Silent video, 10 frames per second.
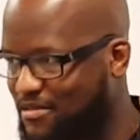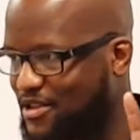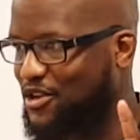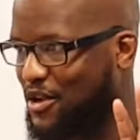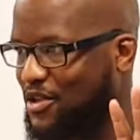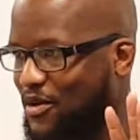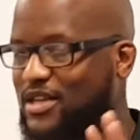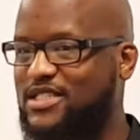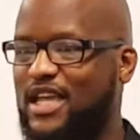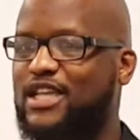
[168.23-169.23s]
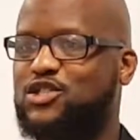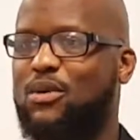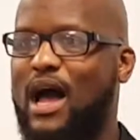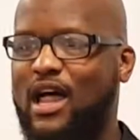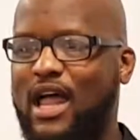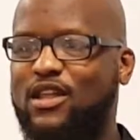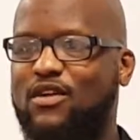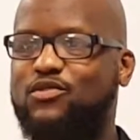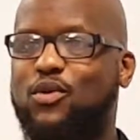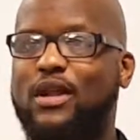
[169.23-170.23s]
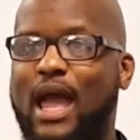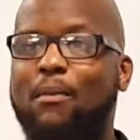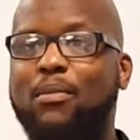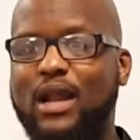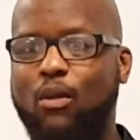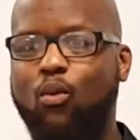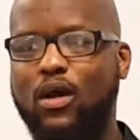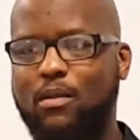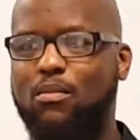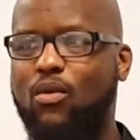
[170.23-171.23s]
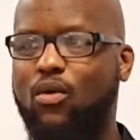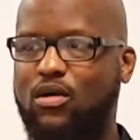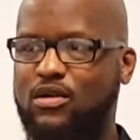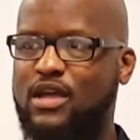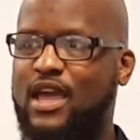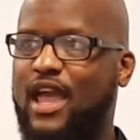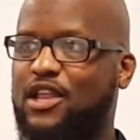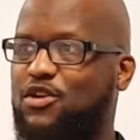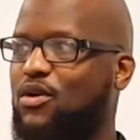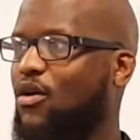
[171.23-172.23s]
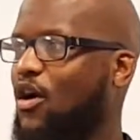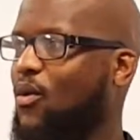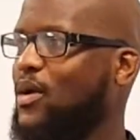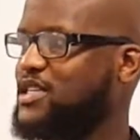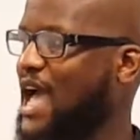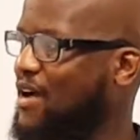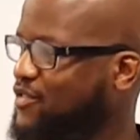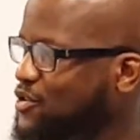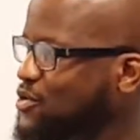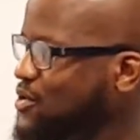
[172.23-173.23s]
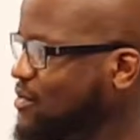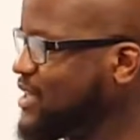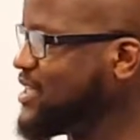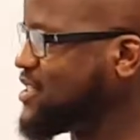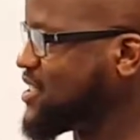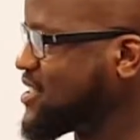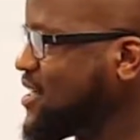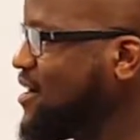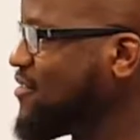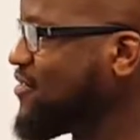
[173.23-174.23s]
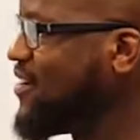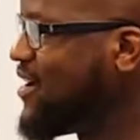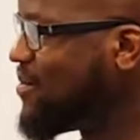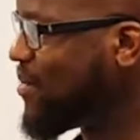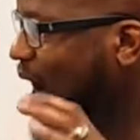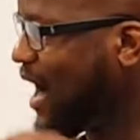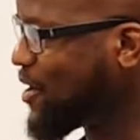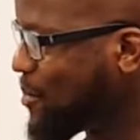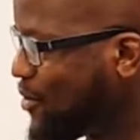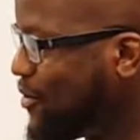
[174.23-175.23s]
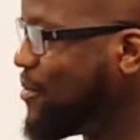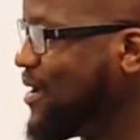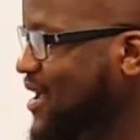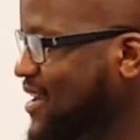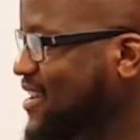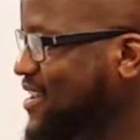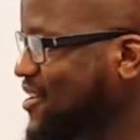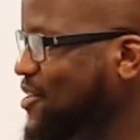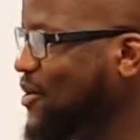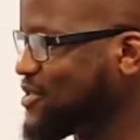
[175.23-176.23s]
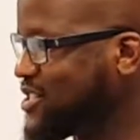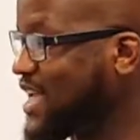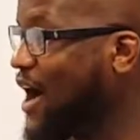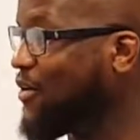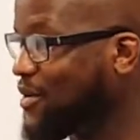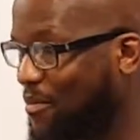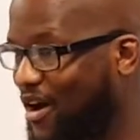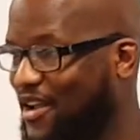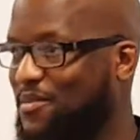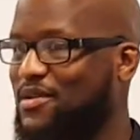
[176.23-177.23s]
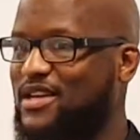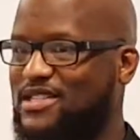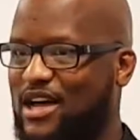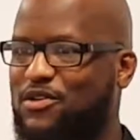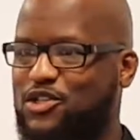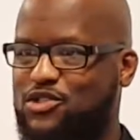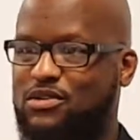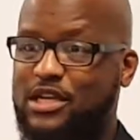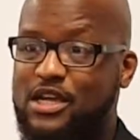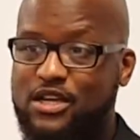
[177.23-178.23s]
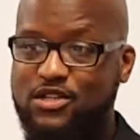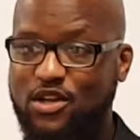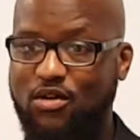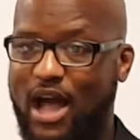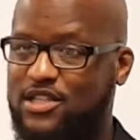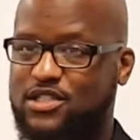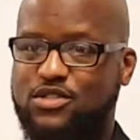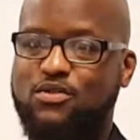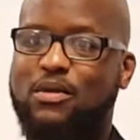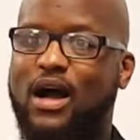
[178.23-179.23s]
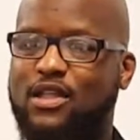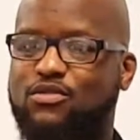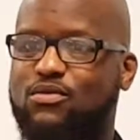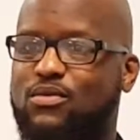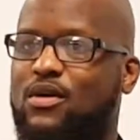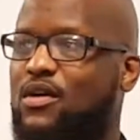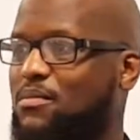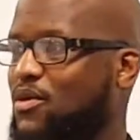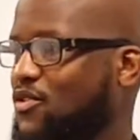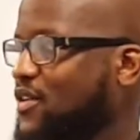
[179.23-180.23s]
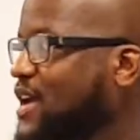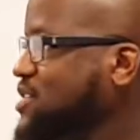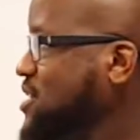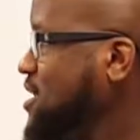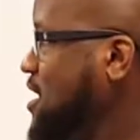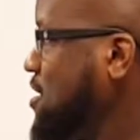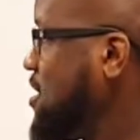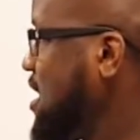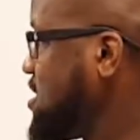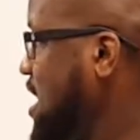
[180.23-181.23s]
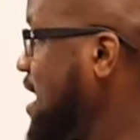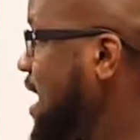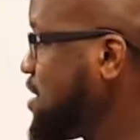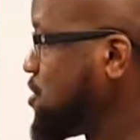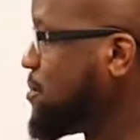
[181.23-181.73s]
You understand? So I love doing that, but I wanted more. And you don't always have to do the religious stuff behind the pulpit, you know, just out in the marketplace, out in the street. So I just do mine through motivation and things of that nature.